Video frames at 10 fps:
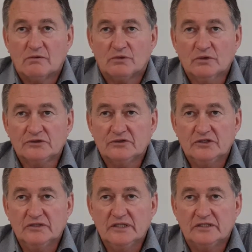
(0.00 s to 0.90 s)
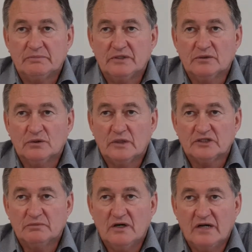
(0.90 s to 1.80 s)
Rules that you need to be always
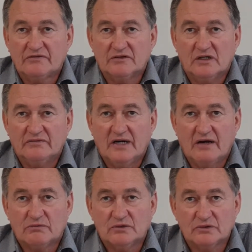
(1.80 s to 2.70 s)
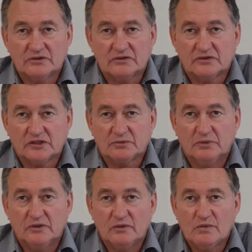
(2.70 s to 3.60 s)
mindful of are rules
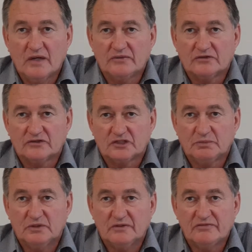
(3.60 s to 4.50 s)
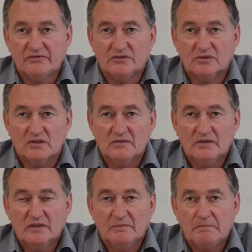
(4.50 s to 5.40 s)
6.1 to 6.4.
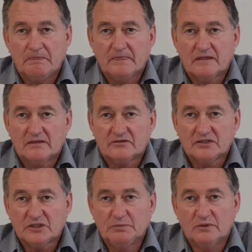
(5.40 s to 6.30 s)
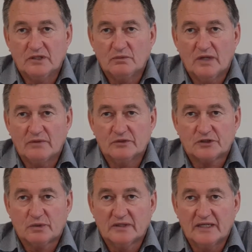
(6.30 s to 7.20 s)
6.1, which
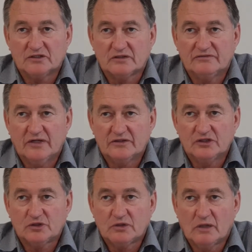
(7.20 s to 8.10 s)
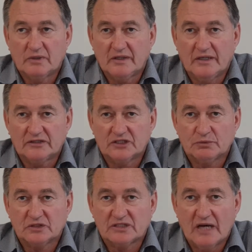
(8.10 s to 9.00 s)
relates to fiduciary obligations,
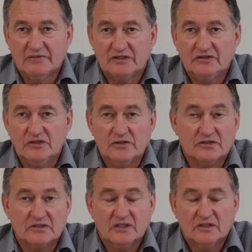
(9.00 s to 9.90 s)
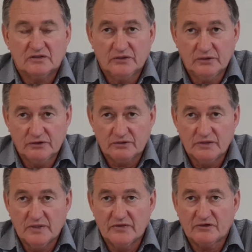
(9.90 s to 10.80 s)
was covered in Unit
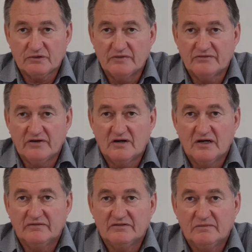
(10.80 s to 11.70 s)
23135.